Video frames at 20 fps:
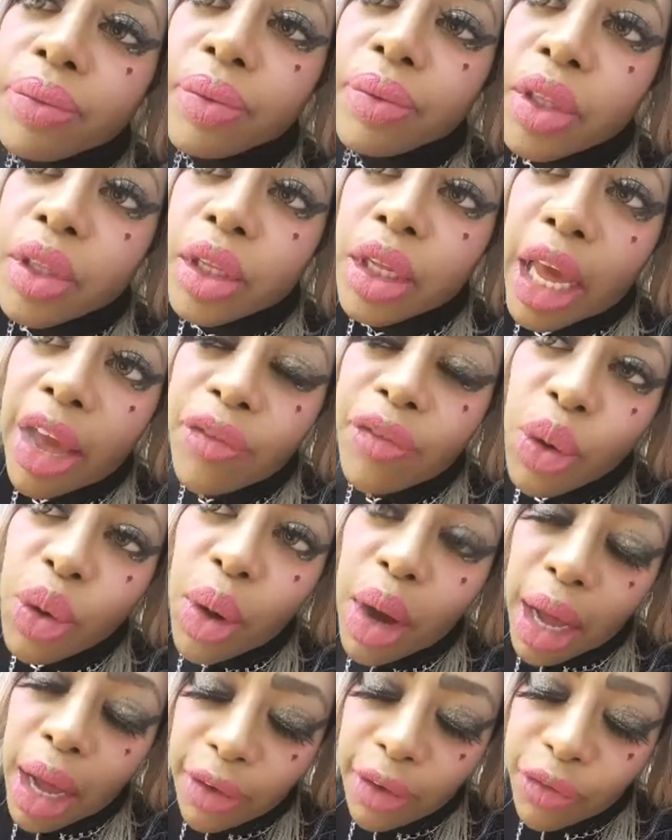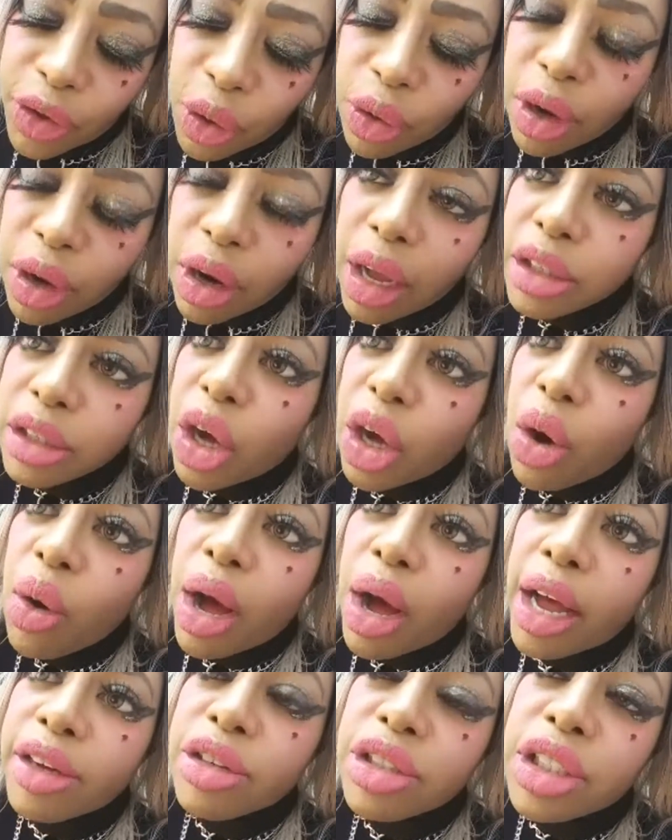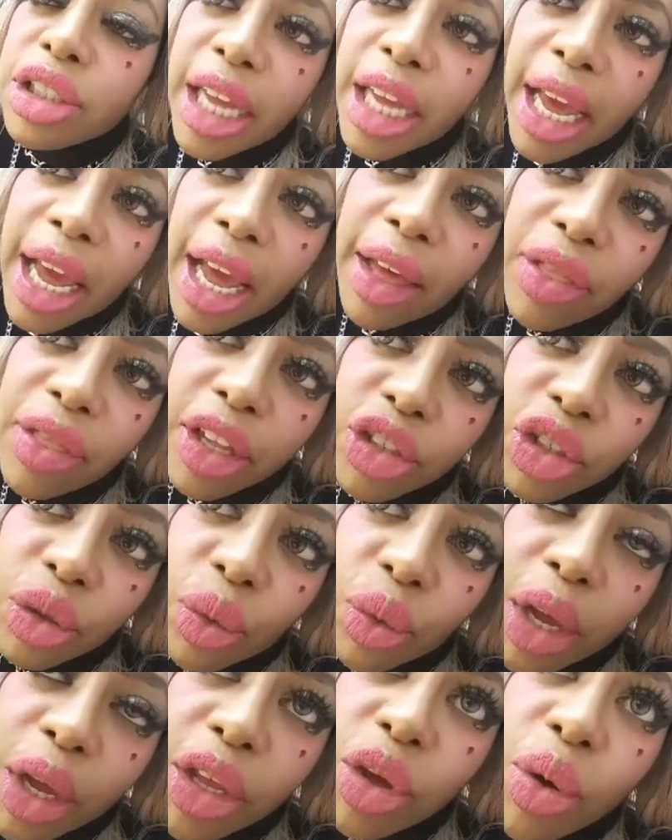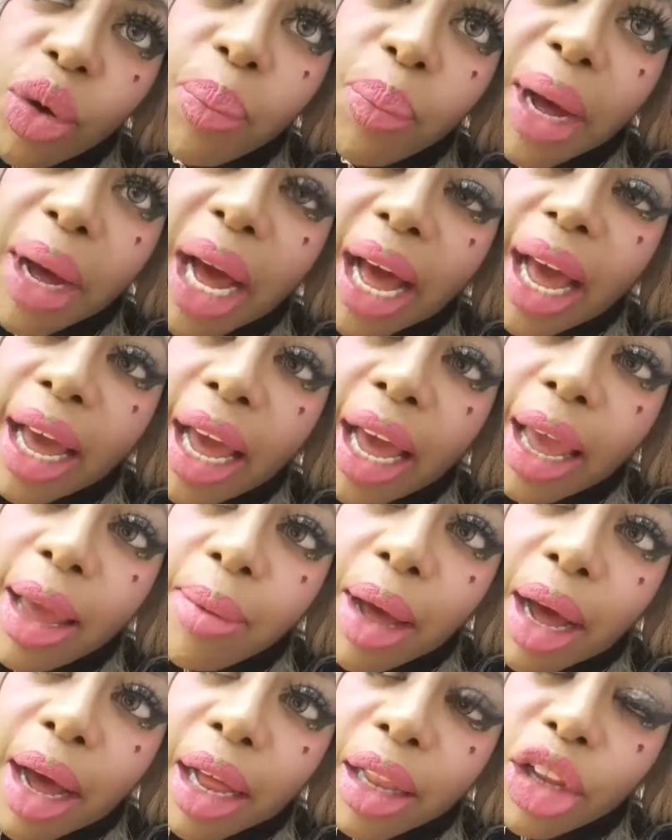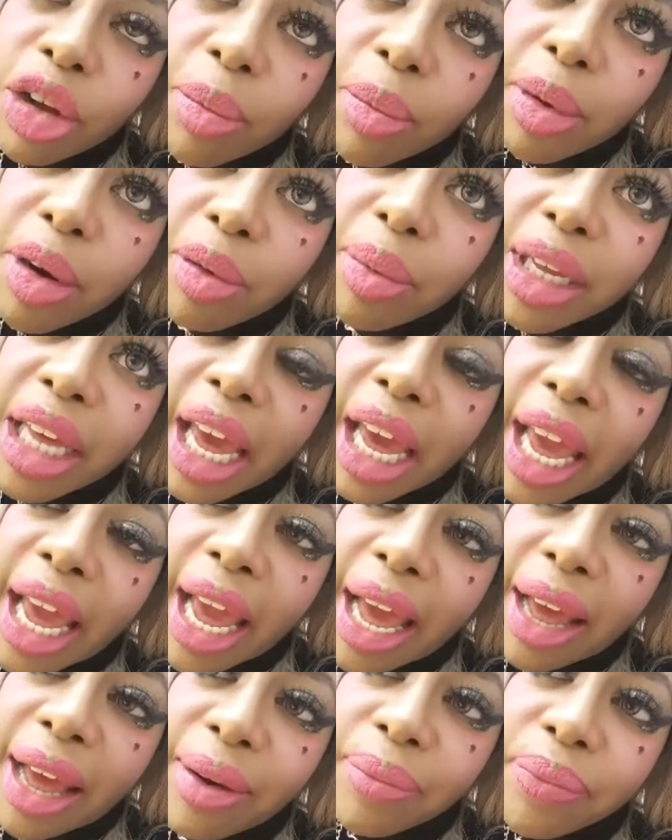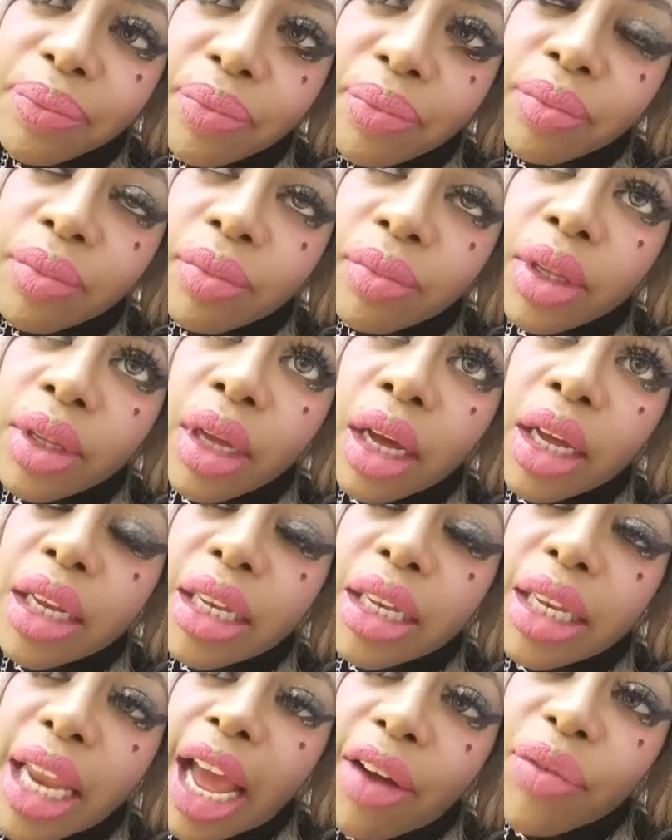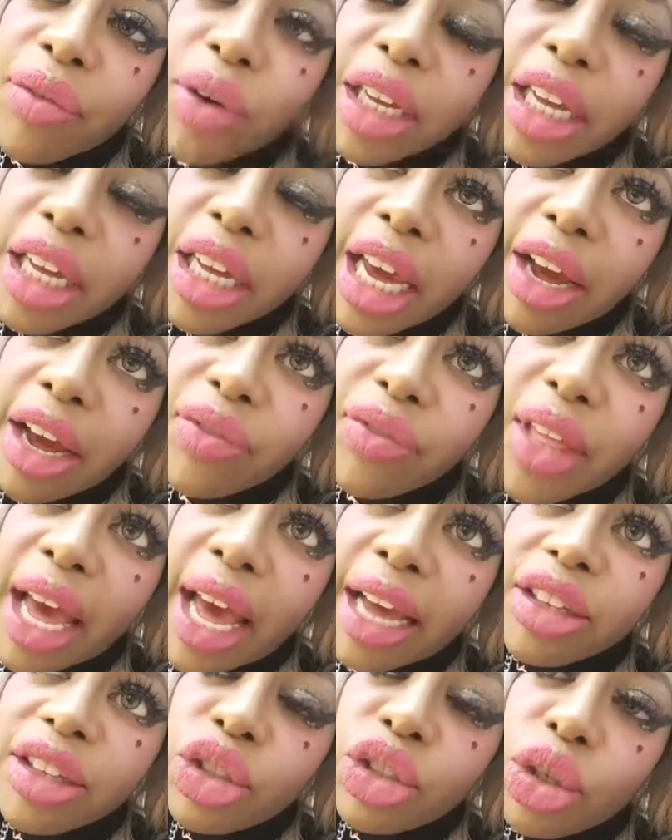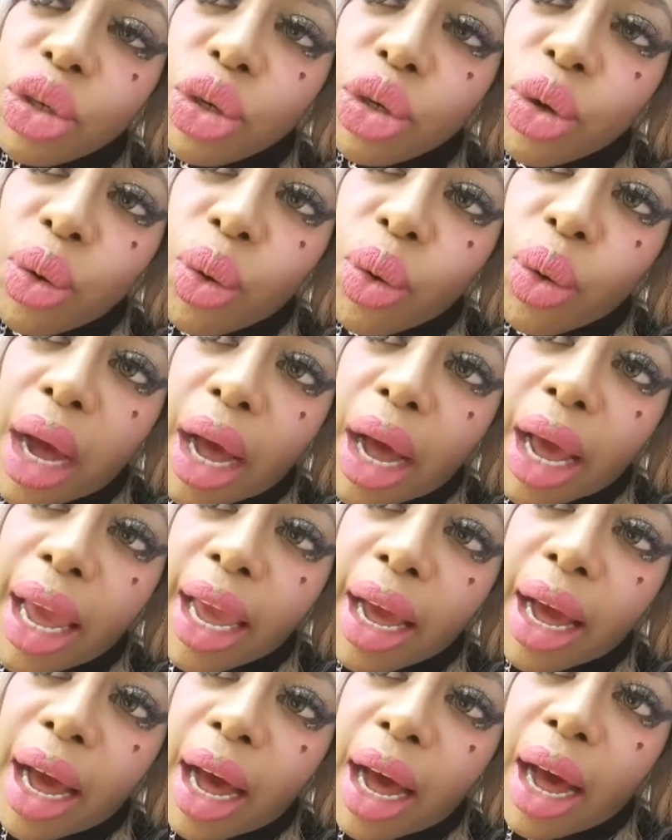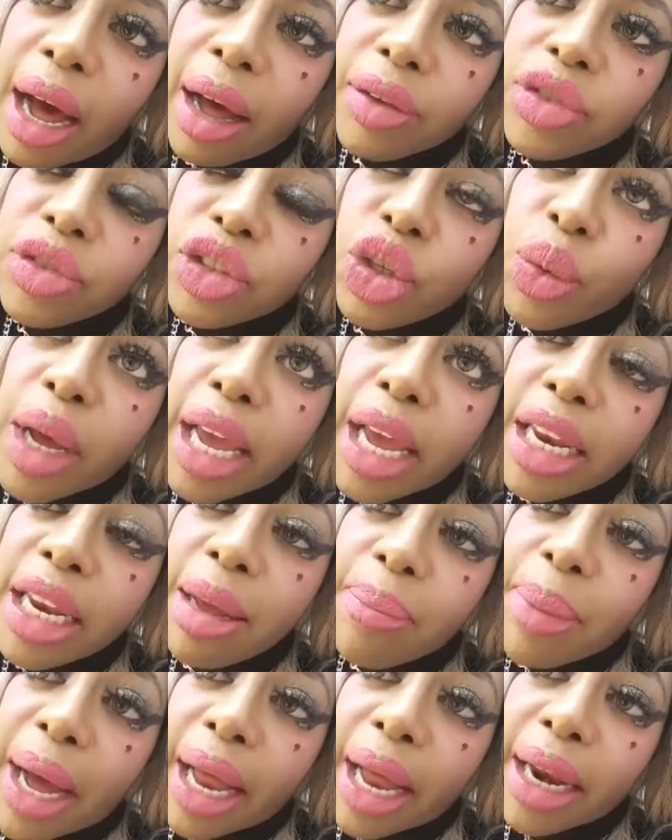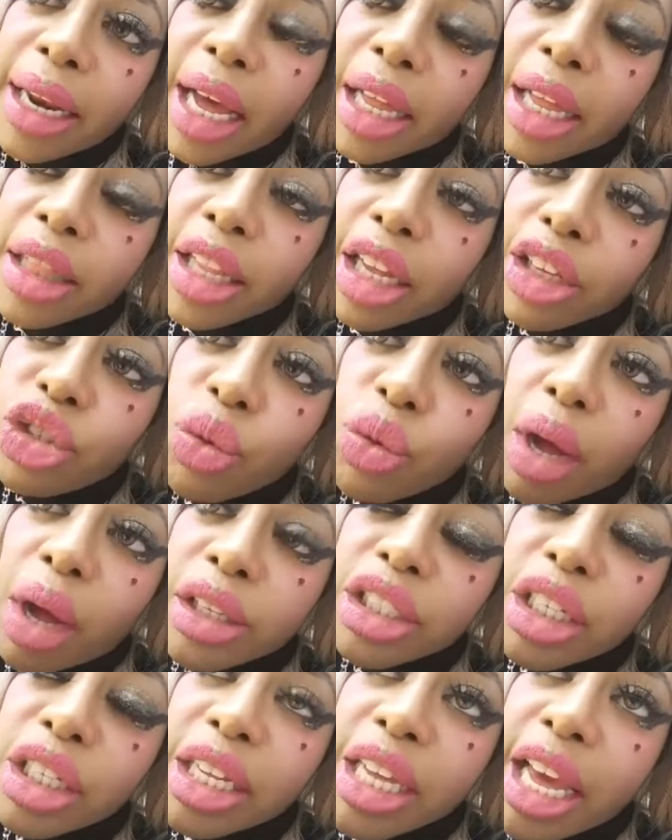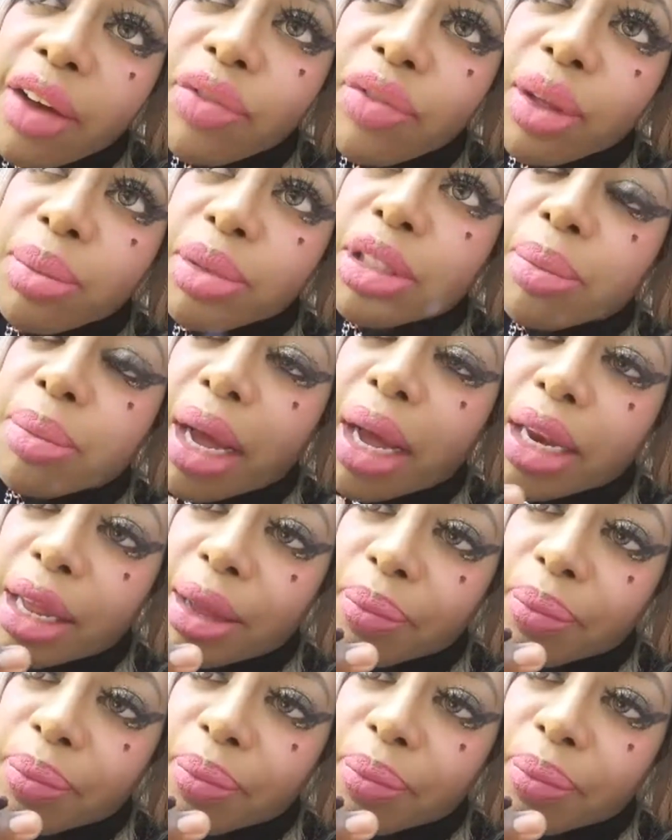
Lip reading: If you don't understand that when you buy a aluminum can, never give that to anybody unless you want to give them some money.